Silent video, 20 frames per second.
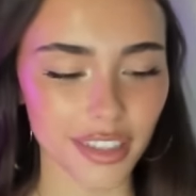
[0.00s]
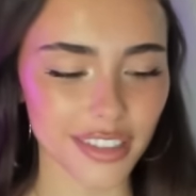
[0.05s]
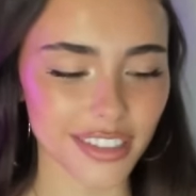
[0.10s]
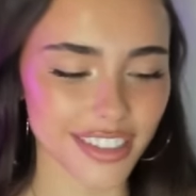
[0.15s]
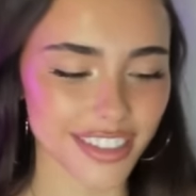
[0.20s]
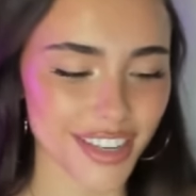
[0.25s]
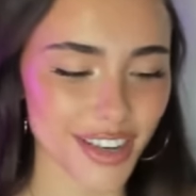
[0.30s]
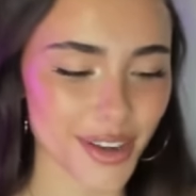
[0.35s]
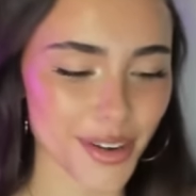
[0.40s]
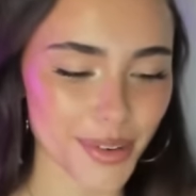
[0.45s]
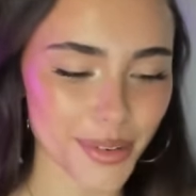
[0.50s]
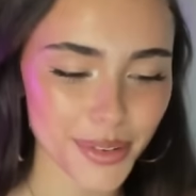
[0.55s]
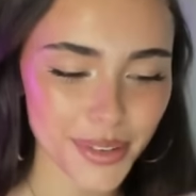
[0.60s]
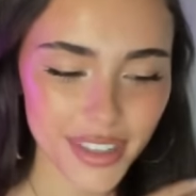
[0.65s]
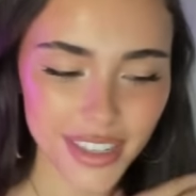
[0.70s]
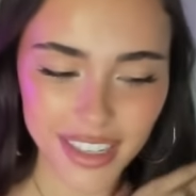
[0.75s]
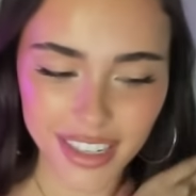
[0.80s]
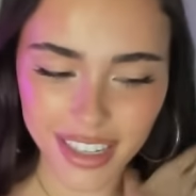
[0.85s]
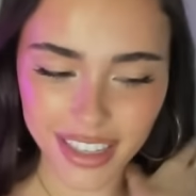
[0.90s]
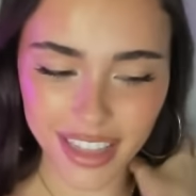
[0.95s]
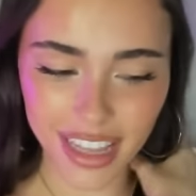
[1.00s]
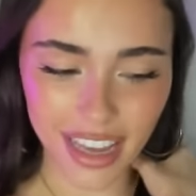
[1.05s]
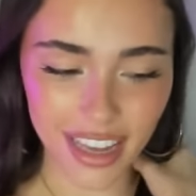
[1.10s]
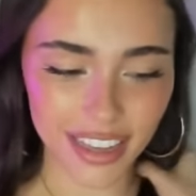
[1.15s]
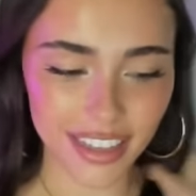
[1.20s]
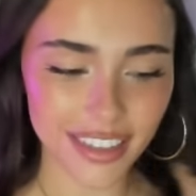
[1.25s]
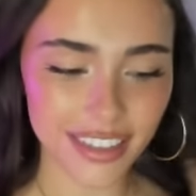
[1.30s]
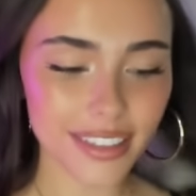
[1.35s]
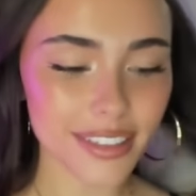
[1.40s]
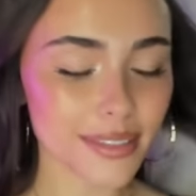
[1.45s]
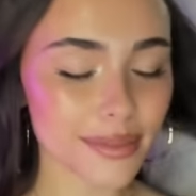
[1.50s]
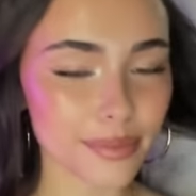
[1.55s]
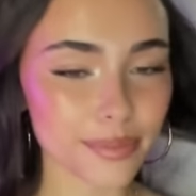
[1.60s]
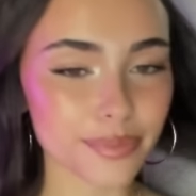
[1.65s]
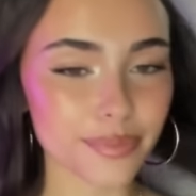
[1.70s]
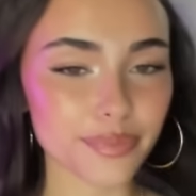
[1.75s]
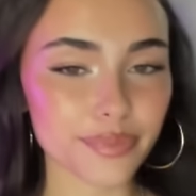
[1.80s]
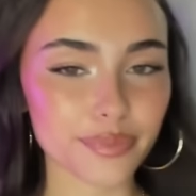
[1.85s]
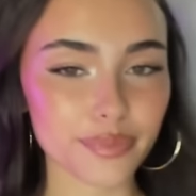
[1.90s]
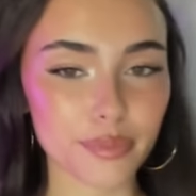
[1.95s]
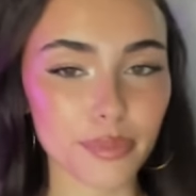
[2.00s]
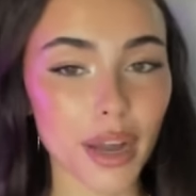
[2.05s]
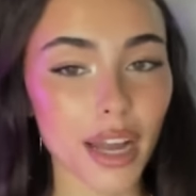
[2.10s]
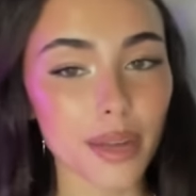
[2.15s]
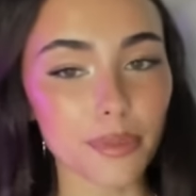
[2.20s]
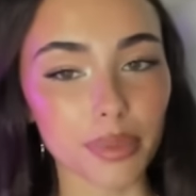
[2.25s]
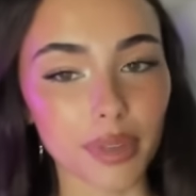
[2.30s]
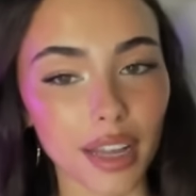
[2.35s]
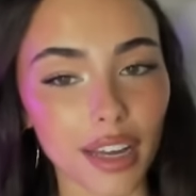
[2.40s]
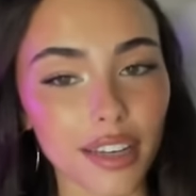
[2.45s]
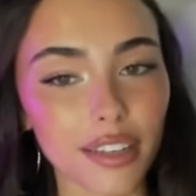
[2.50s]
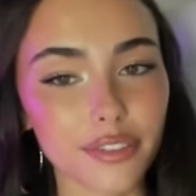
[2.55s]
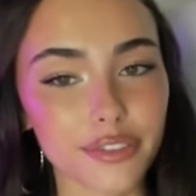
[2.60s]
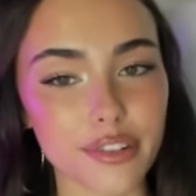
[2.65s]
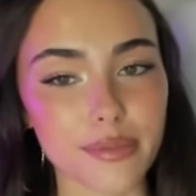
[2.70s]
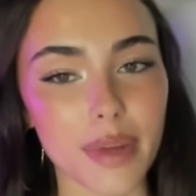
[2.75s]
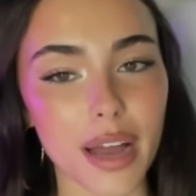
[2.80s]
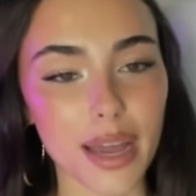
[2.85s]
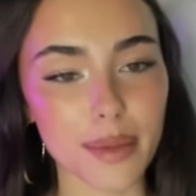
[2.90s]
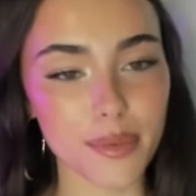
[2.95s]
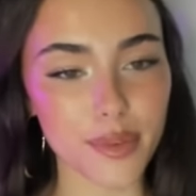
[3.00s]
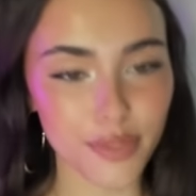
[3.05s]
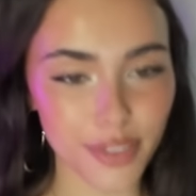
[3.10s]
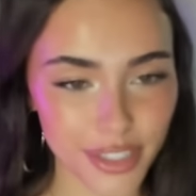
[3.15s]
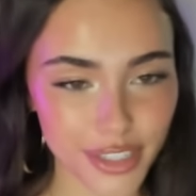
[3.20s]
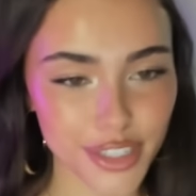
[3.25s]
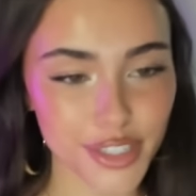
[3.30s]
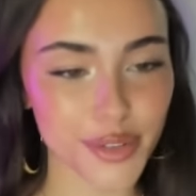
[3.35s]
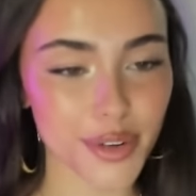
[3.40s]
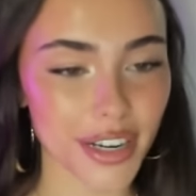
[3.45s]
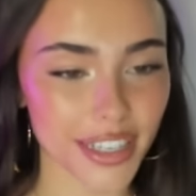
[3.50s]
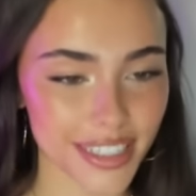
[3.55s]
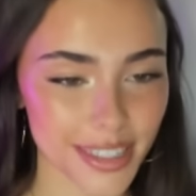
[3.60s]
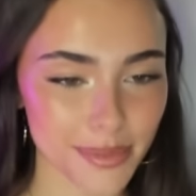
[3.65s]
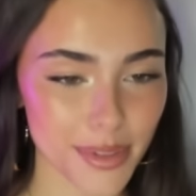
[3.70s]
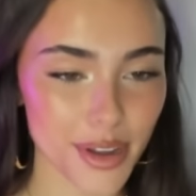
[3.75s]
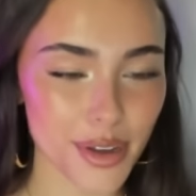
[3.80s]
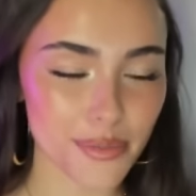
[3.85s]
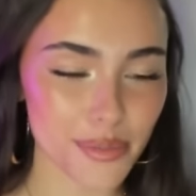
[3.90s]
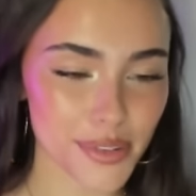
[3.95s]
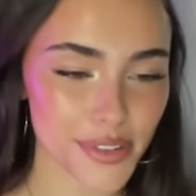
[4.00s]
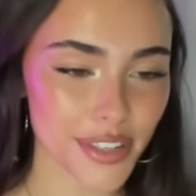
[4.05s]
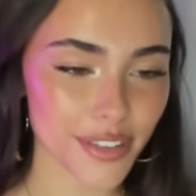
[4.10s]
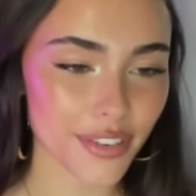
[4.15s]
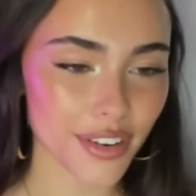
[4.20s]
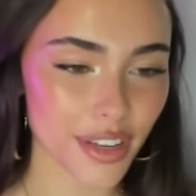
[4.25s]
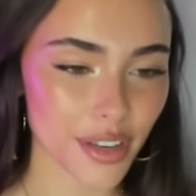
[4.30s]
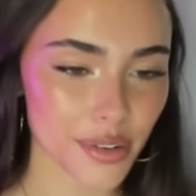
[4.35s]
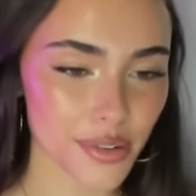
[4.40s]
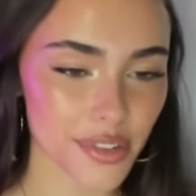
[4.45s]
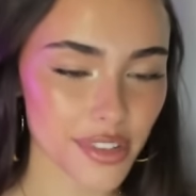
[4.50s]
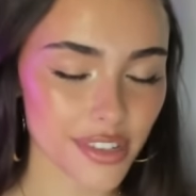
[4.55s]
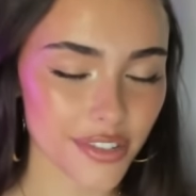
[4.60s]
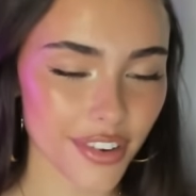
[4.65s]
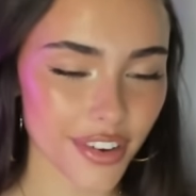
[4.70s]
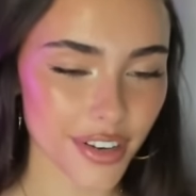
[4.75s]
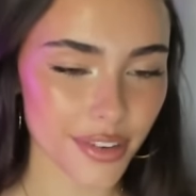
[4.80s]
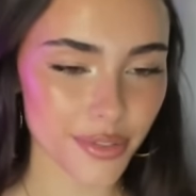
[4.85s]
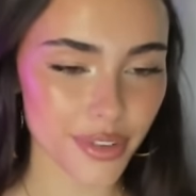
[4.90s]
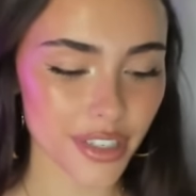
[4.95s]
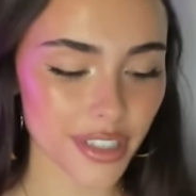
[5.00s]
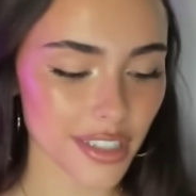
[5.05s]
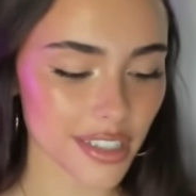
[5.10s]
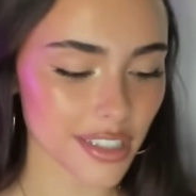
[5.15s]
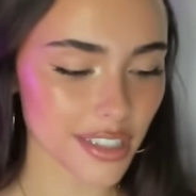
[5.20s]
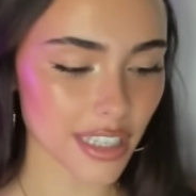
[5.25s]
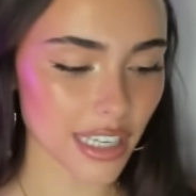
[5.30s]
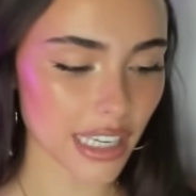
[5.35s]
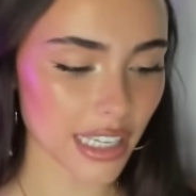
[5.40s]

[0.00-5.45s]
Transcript: And so that pipeline from iMovie to directing my own music videos is very real.